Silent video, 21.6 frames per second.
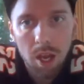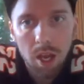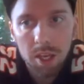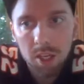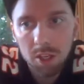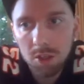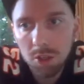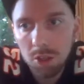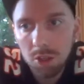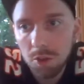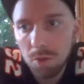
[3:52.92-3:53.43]

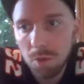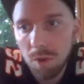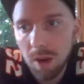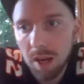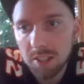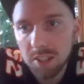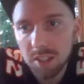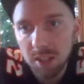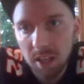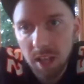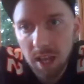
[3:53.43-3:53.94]
you
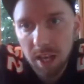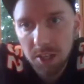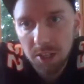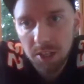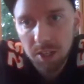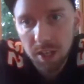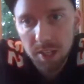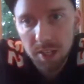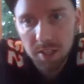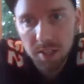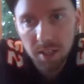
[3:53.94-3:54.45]
watch a lot of
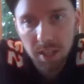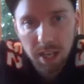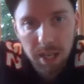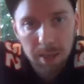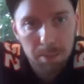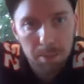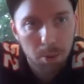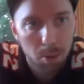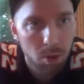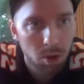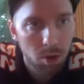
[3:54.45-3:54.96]
Chase
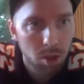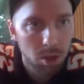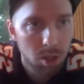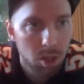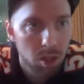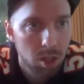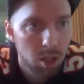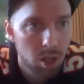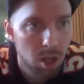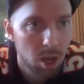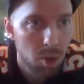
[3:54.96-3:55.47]

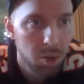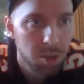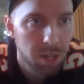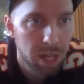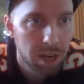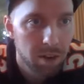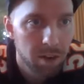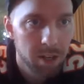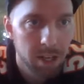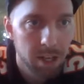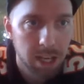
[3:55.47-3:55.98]
Claypool with
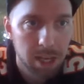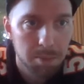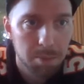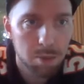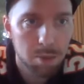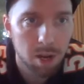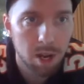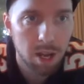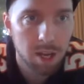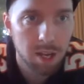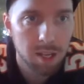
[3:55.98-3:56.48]
Eric
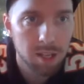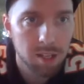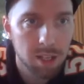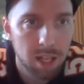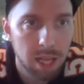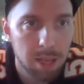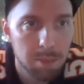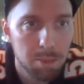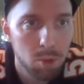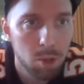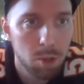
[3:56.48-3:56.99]
Ebron and
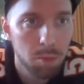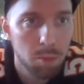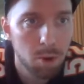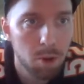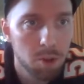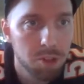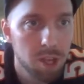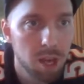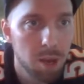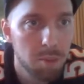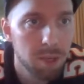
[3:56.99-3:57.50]
Claypool
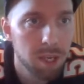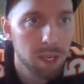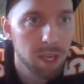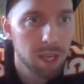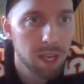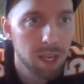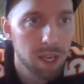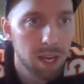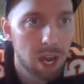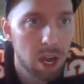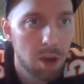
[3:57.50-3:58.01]
both coming
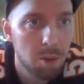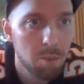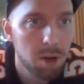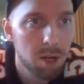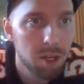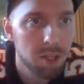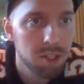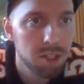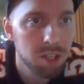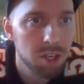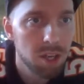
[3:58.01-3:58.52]
in. How
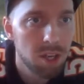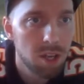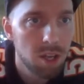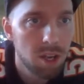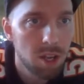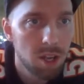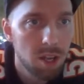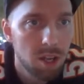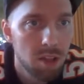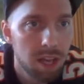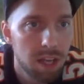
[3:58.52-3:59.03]
much
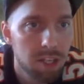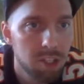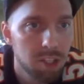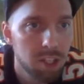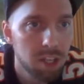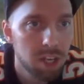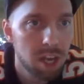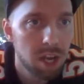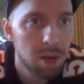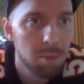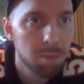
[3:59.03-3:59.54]
that
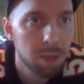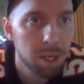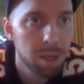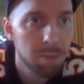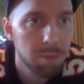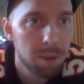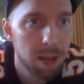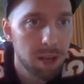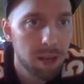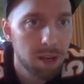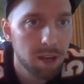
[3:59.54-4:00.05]
should help
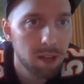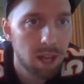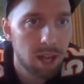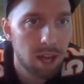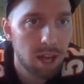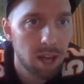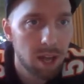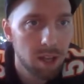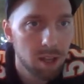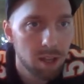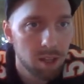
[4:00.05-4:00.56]
Big Ben a
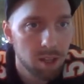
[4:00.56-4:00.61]
lot.